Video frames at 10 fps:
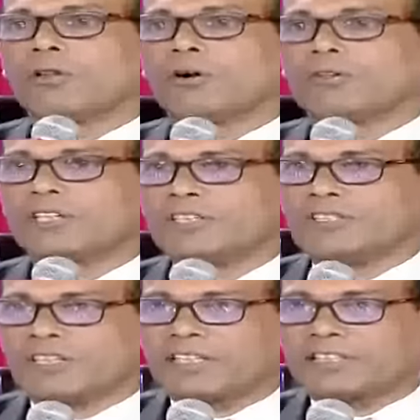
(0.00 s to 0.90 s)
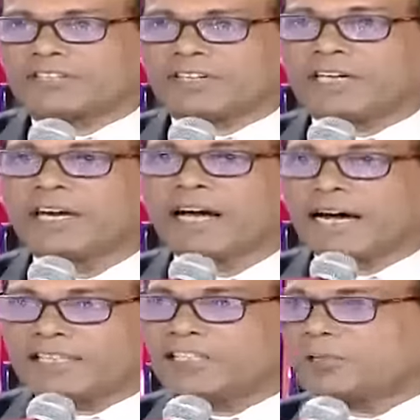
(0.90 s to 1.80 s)
along this trajectory
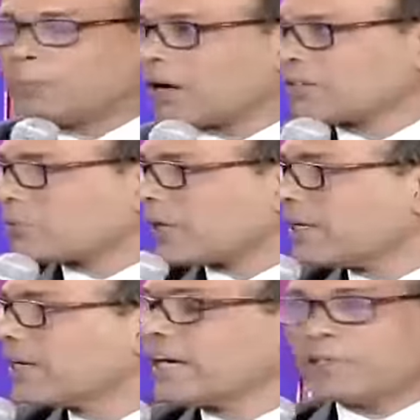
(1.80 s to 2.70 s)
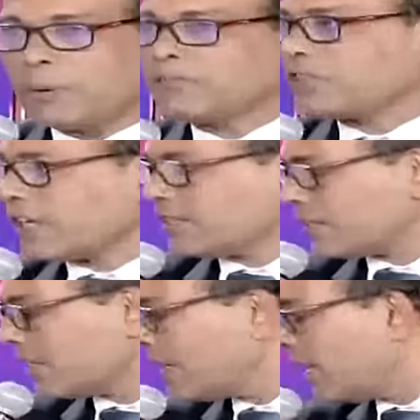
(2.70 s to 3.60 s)
and this pathway. It will change.
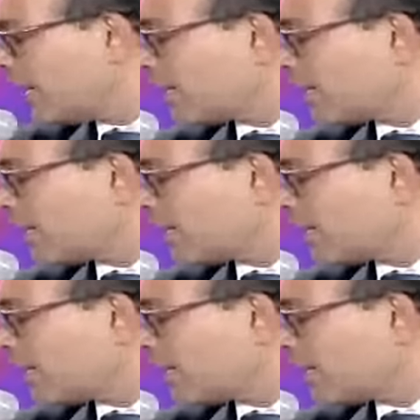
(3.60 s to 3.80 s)
Yeah.